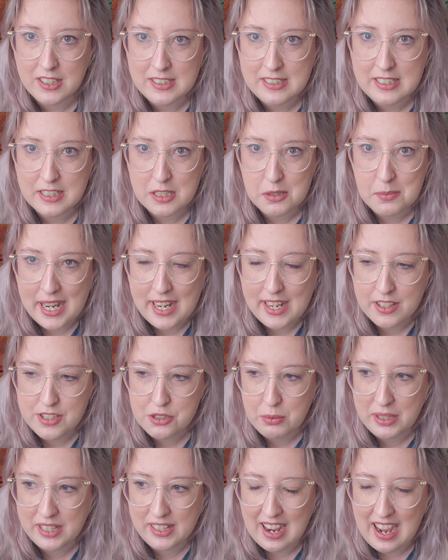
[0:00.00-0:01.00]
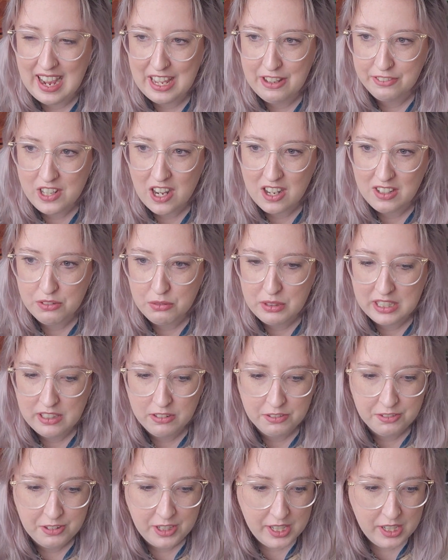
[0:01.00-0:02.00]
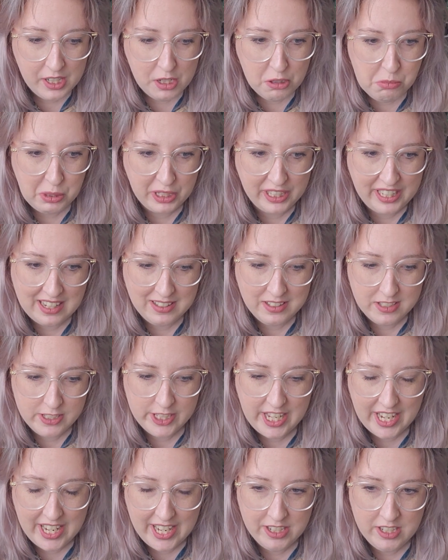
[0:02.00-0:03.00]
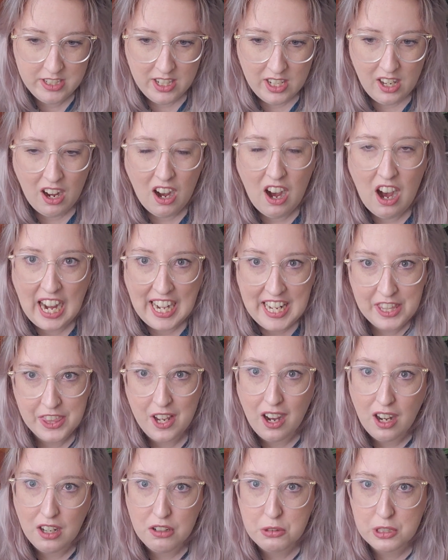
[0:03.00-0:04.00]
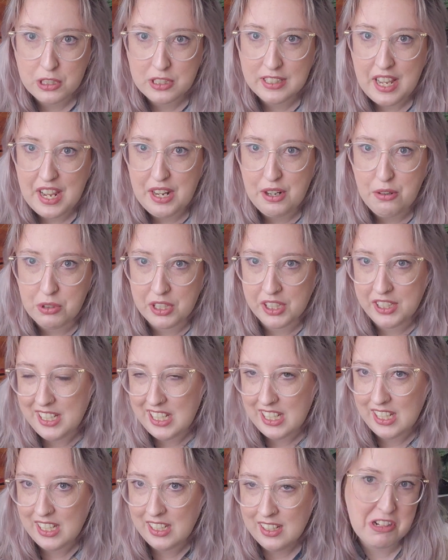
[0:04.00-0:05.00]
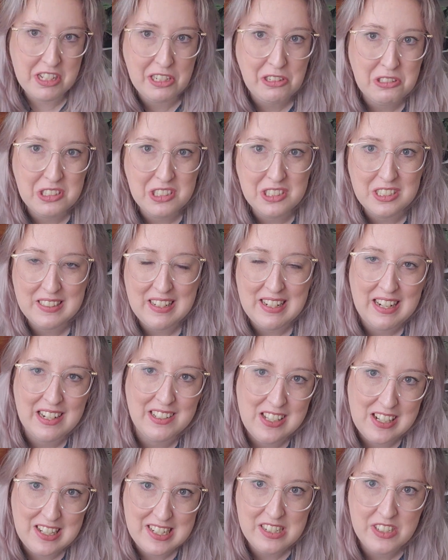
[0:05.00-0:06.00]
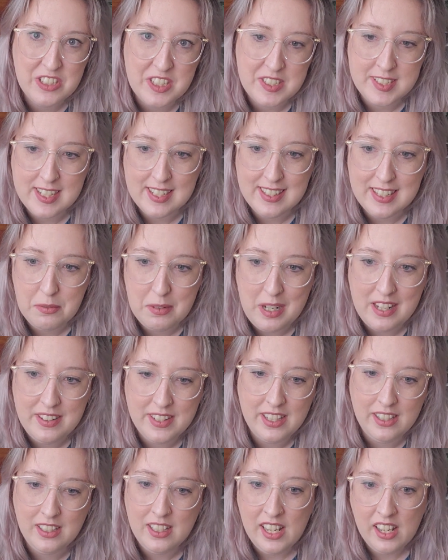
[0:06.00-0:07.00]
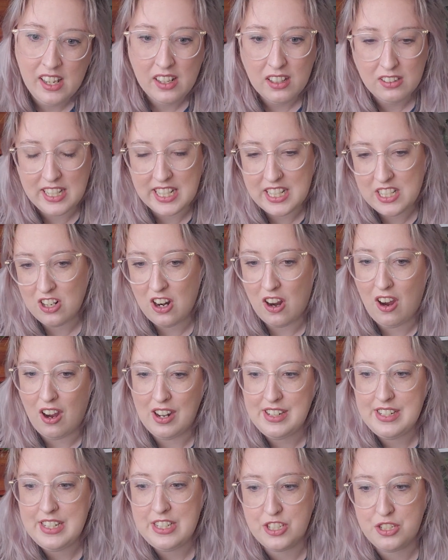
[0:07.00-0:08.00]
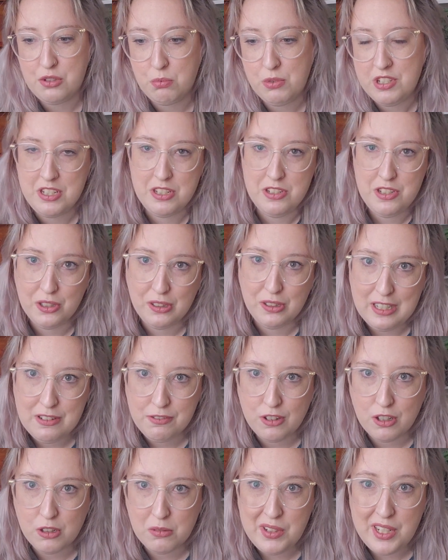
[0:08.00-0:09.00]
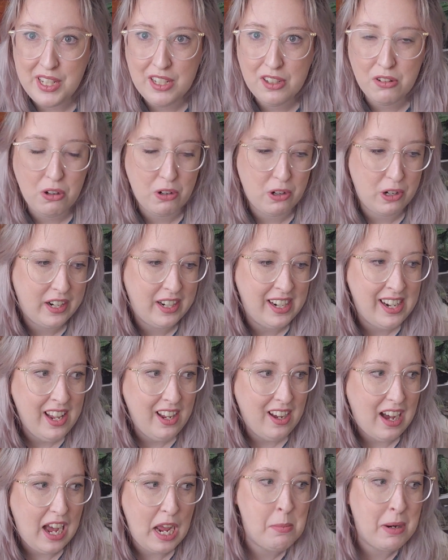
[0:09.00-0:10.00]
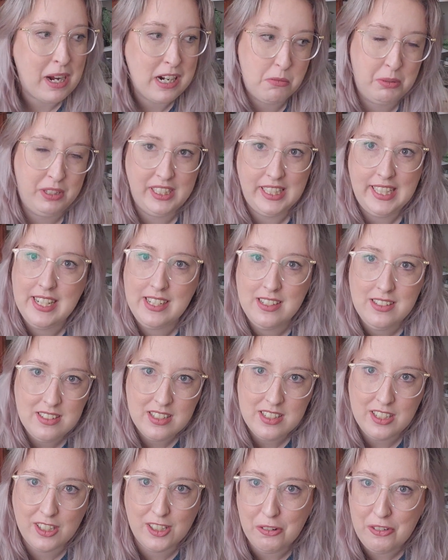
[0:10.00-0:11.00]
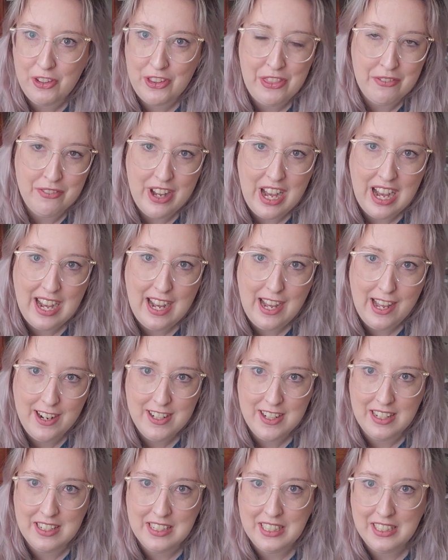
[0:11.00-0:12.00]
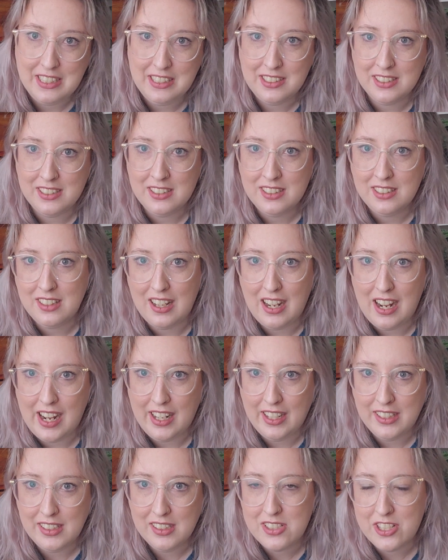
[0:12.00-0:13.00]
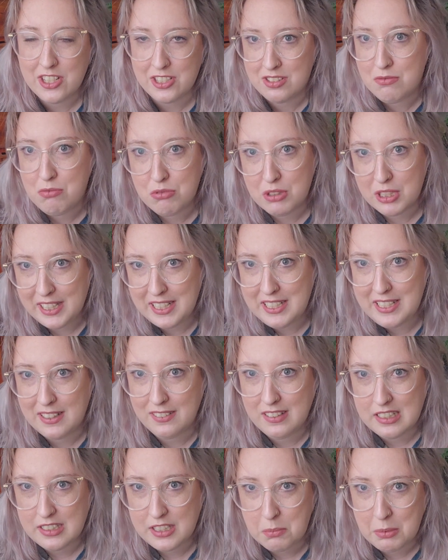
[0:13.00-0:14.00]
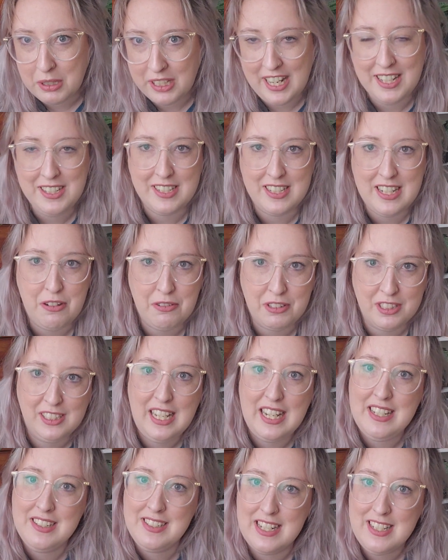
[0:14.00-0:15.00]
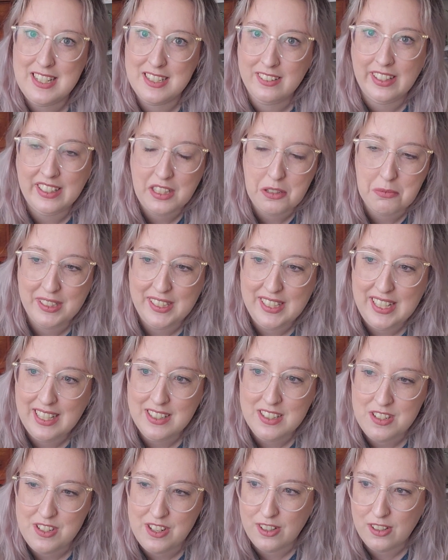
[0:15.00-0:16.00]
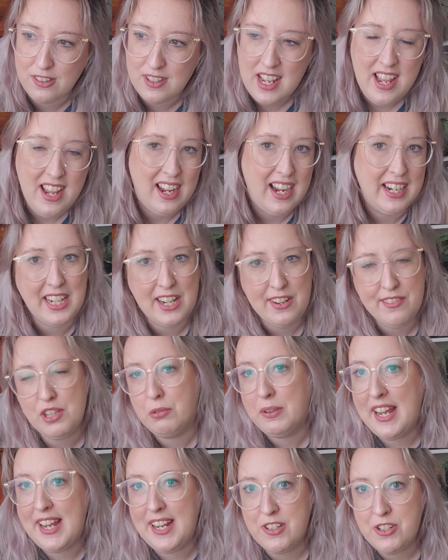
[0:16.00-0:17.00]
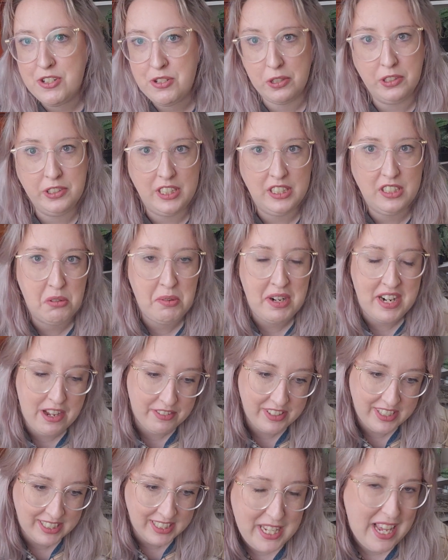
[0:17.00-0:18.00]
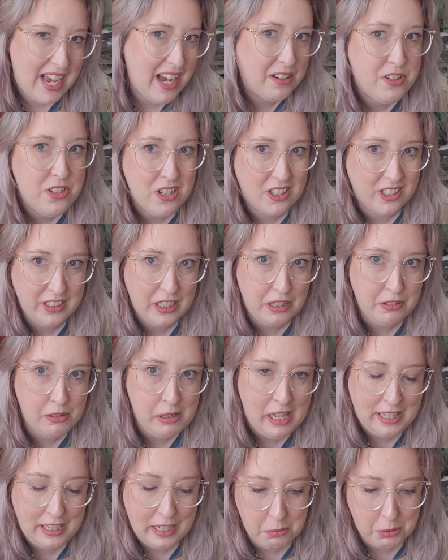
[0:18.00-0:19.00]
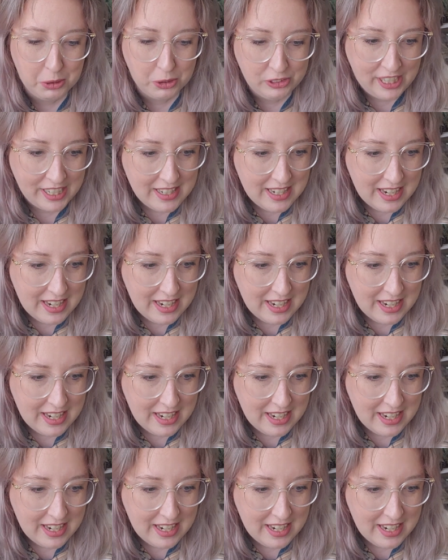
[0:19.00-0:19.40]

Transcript: it in the past where I've gotten rid of plants that I thought were like really, really cool and I had a lot of interest in them, and then later on it just wasn't doing it for me, or I bought a plant to go with the fad and then I just really didn't like the plant and I realized I didn't like the plant, so I gave it away or sold it or whatever. But yeah, totally relatable right